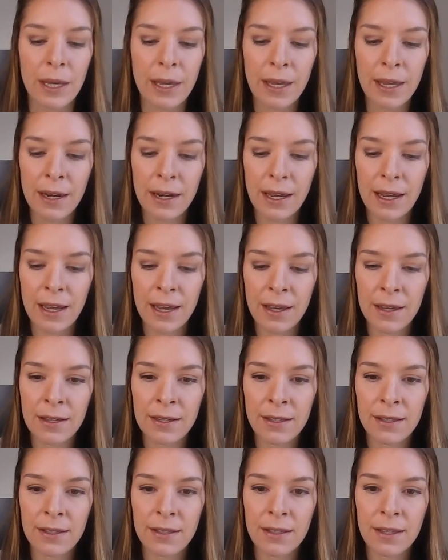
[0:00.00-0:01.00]
It
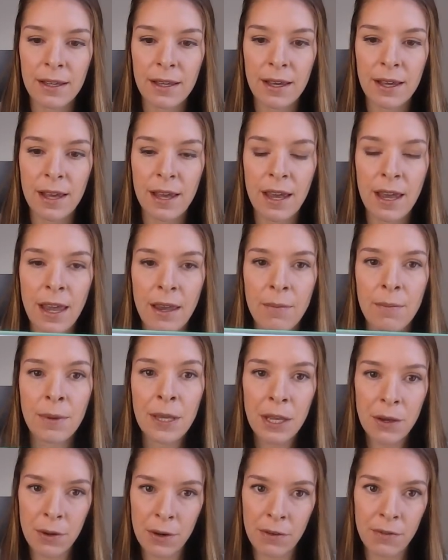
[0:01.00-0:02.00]
is a
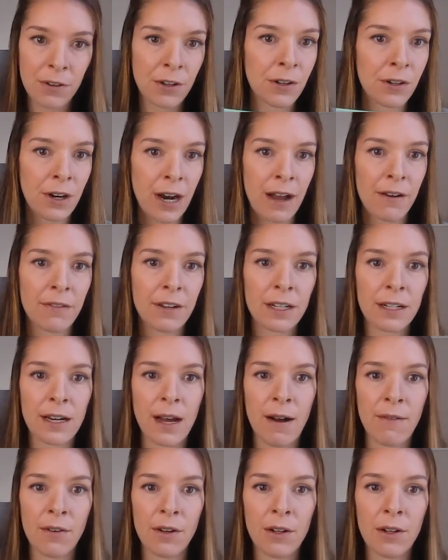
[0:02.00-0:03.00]
beautiful graphic
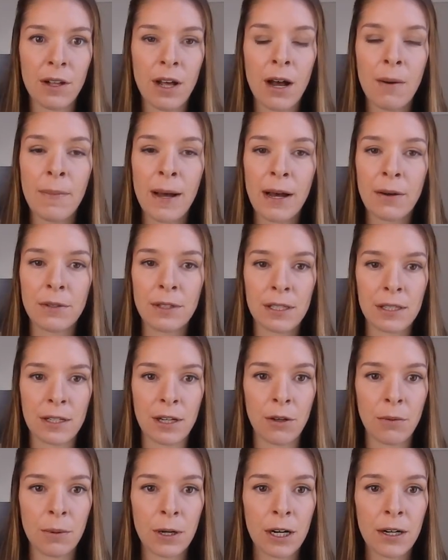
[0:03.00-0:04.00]
novel about
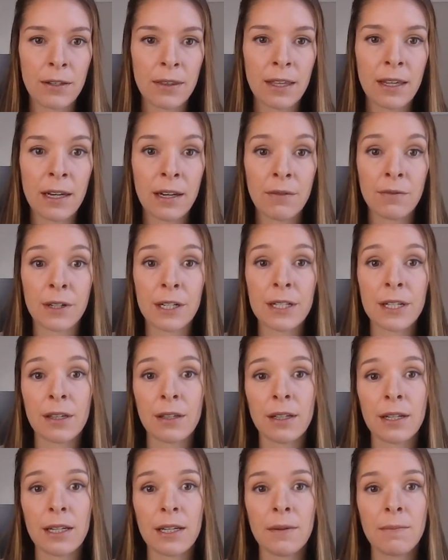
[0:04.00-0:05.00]
stillbirth and
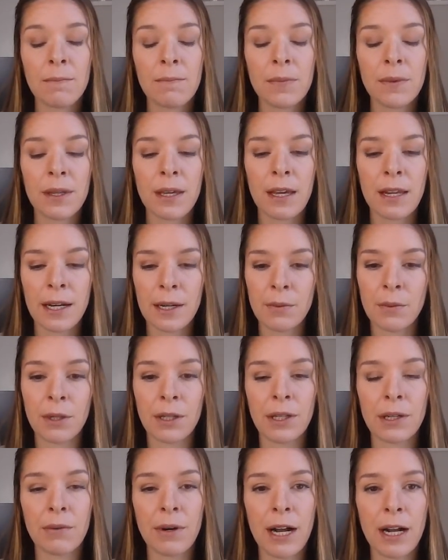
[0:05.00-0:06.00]
infertility, and I
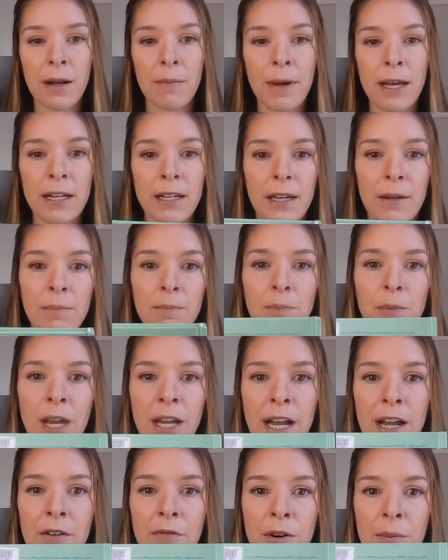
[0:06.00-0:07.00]
really recommend it. I
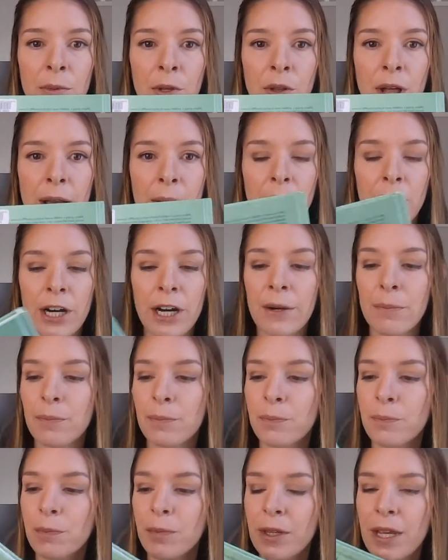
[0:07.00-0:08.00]
got it from the
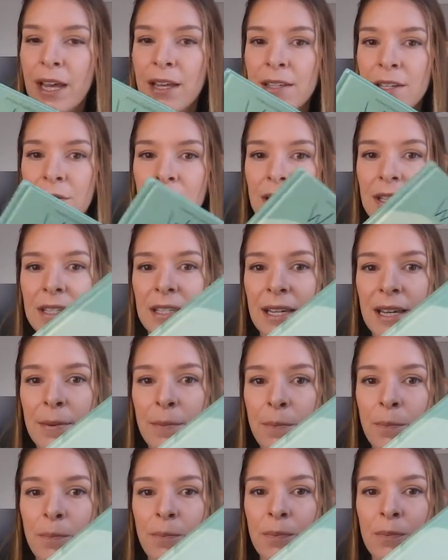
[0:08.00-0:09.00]
library, as you can
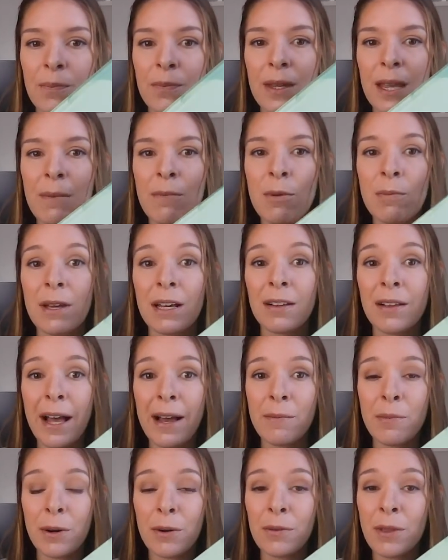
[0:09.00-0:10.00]
see. I'm a big
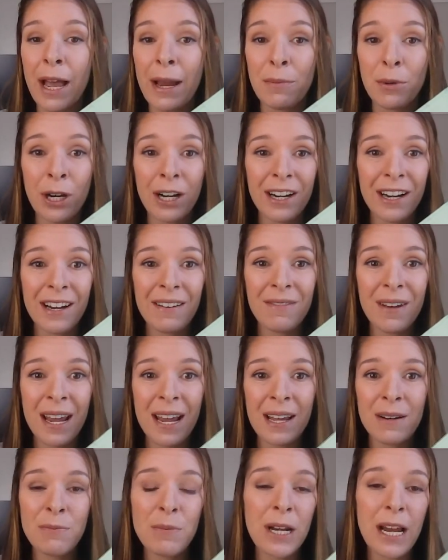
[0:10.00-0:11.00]
lab- library
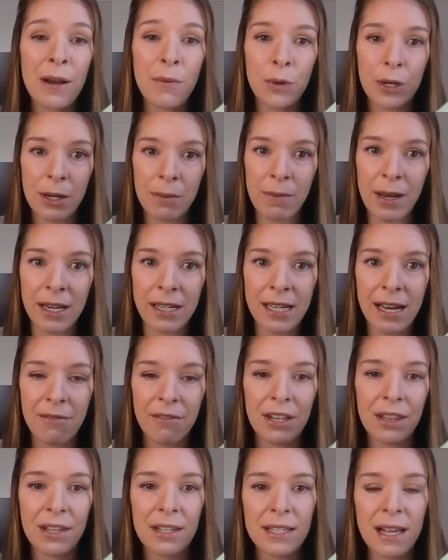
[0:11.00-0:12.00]
fan, but I wouldn't mind
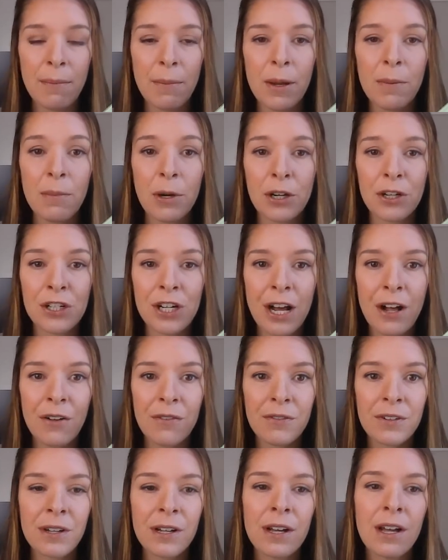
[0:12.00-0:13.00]
having this on my
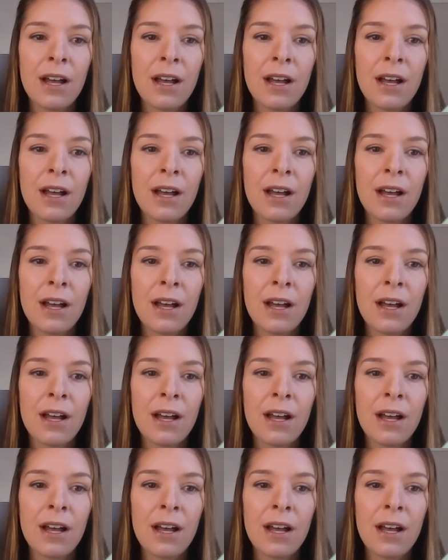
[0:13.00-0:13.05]
bookshelf.